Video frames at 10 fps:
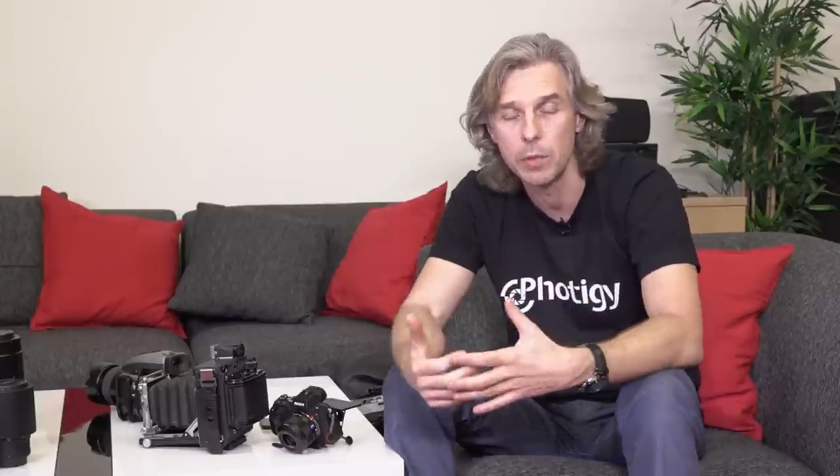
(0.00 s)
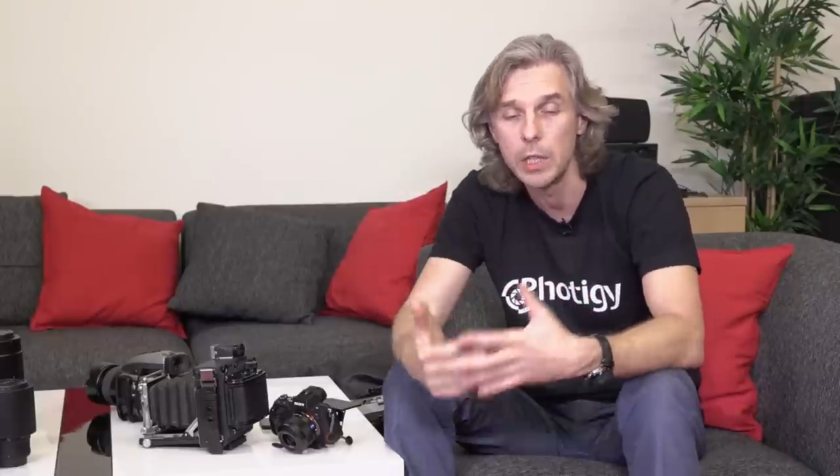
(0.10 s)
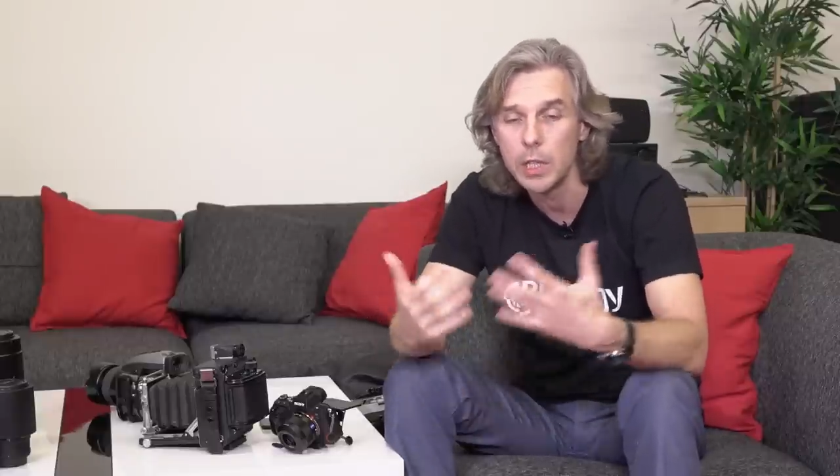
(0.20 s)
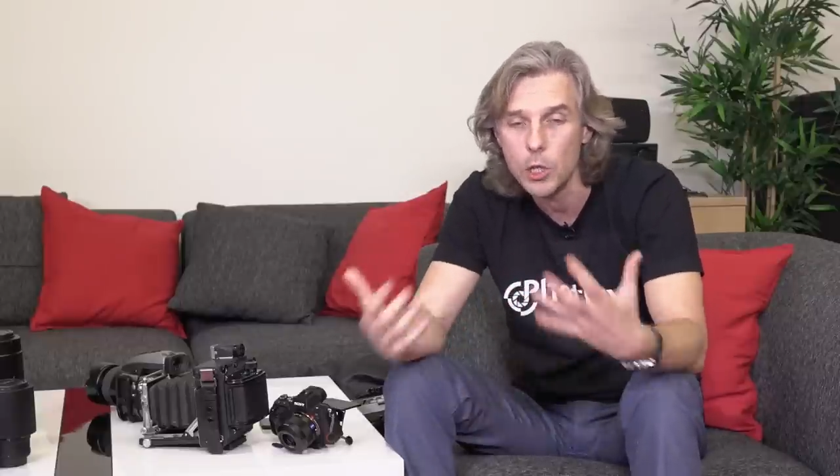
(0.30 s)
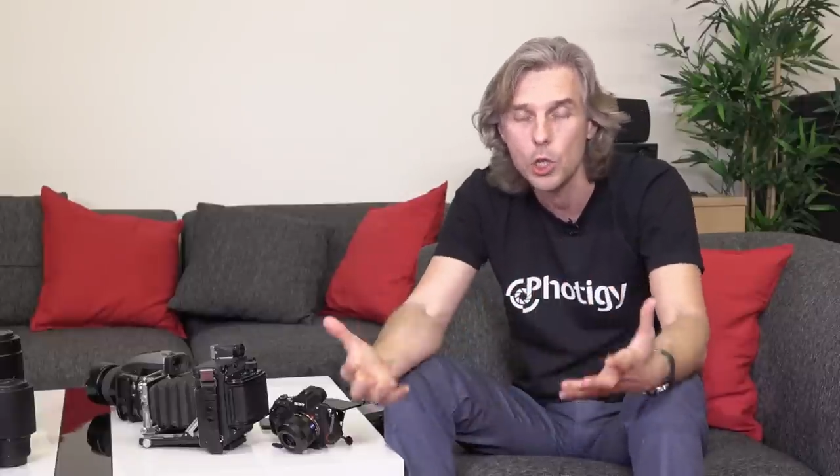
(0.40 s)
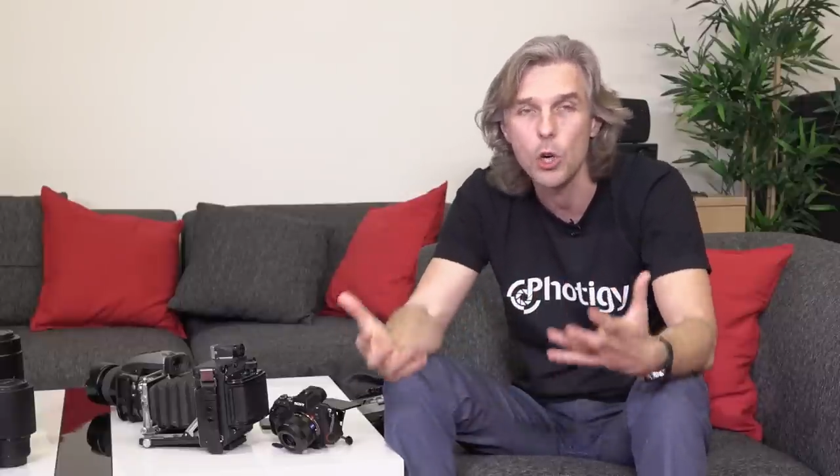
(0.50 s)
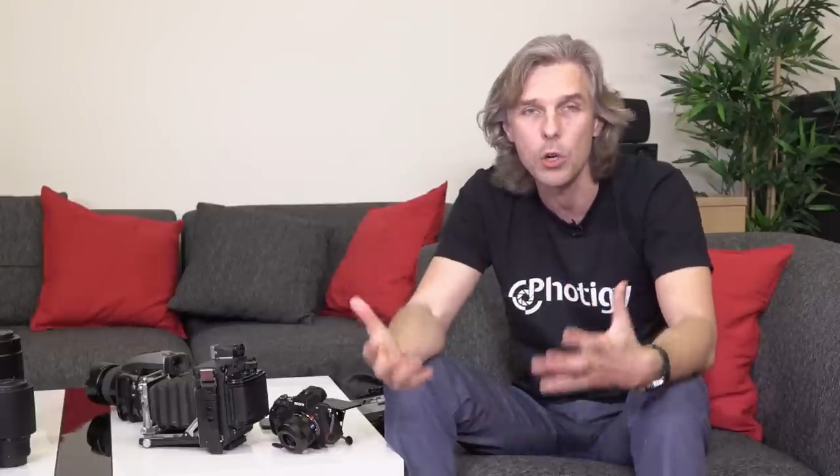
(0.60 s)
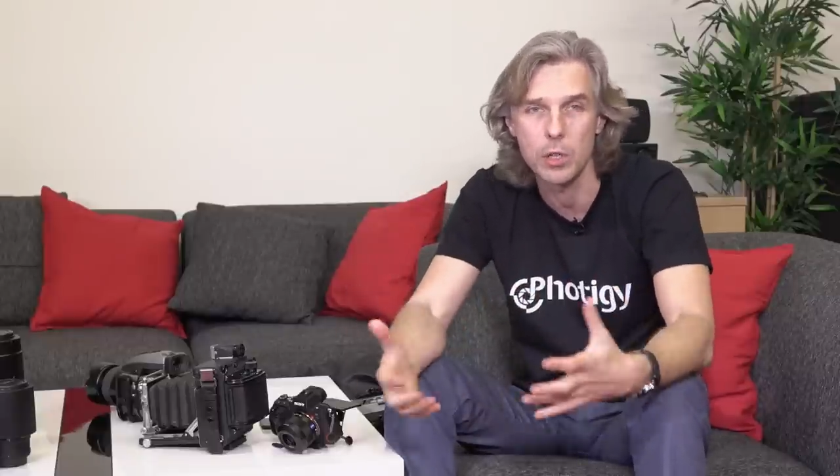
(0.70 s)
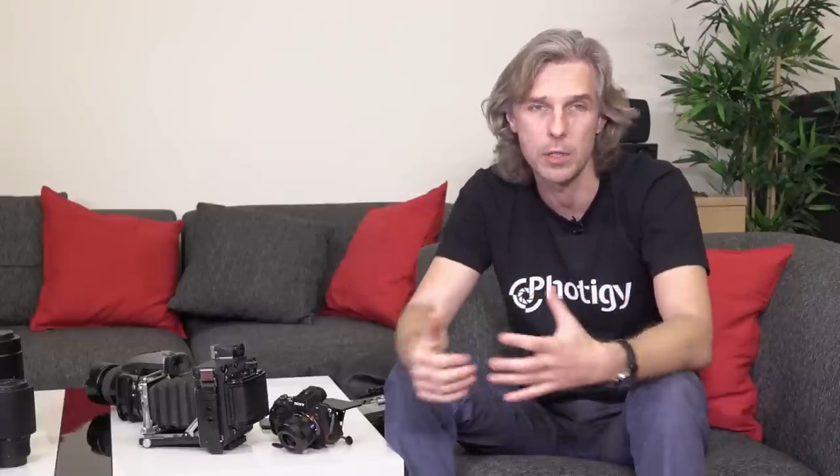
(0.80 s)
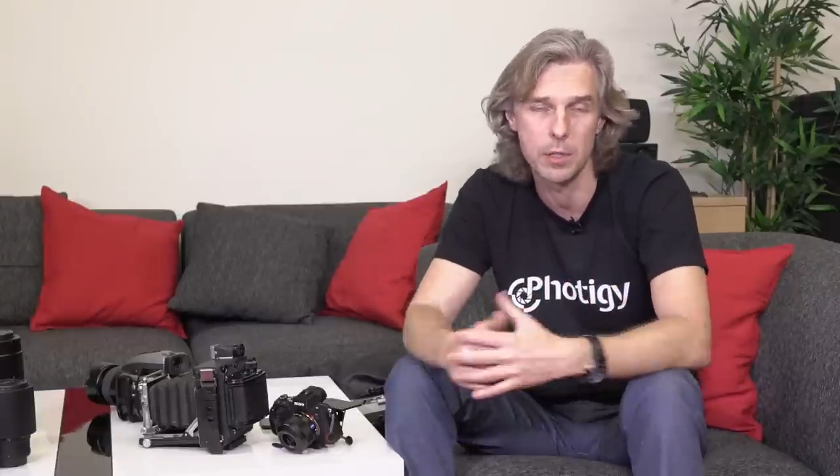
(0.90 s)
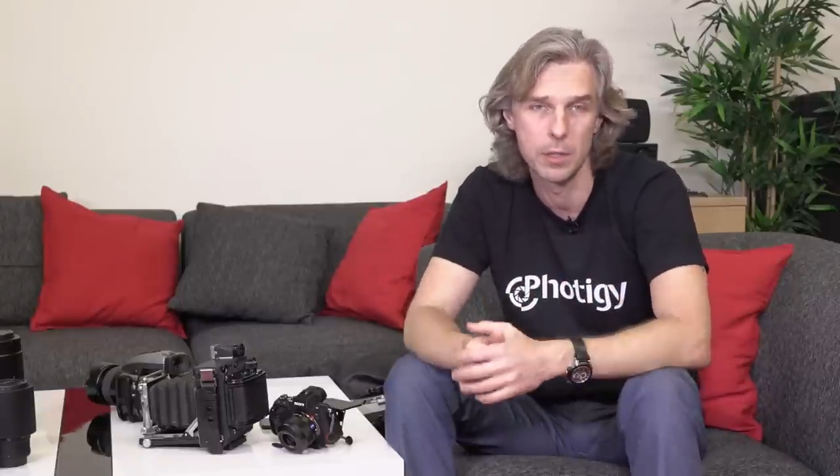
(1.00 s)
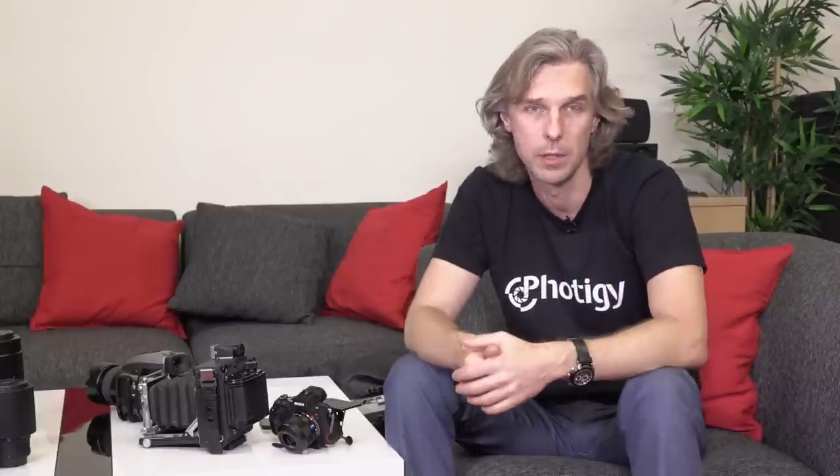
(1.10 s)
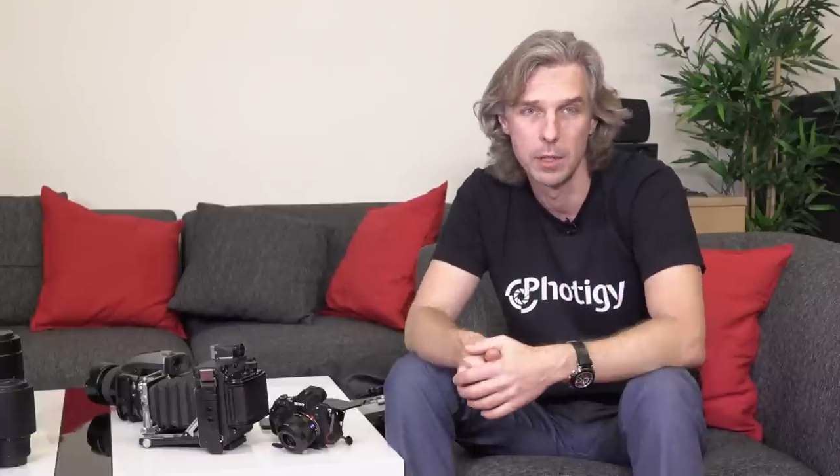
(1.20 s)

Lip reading: We need a choice.